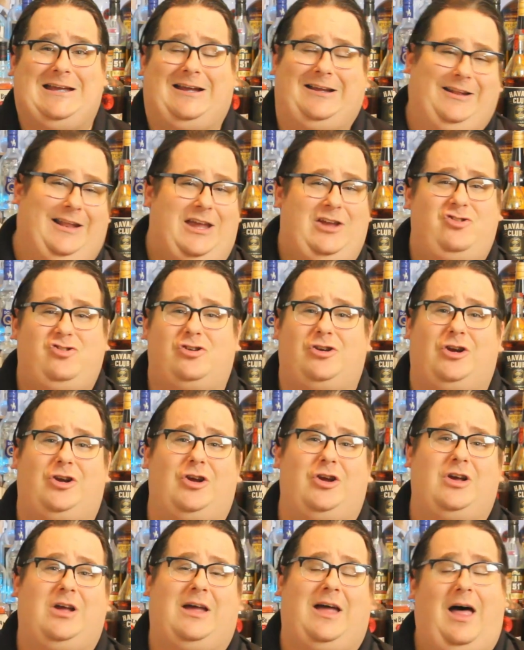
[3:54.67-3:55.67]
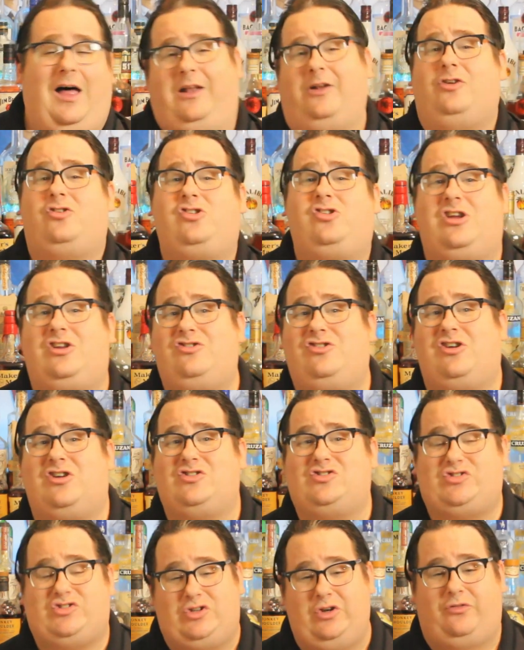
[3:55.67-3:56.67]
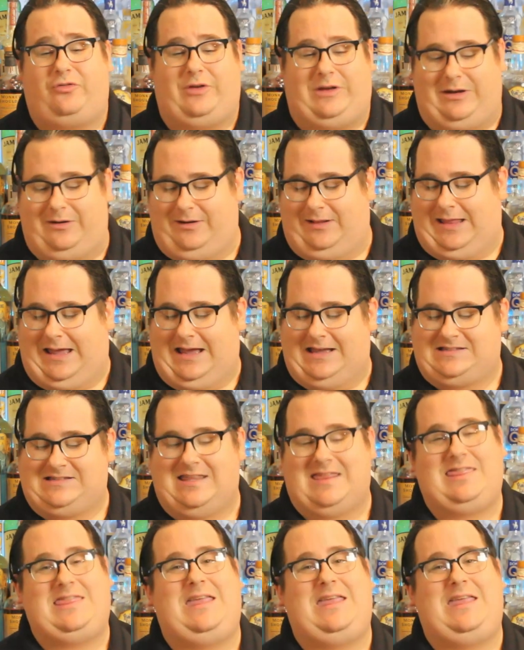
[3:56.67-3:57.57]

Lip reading: Glacier color-changing souvenir glass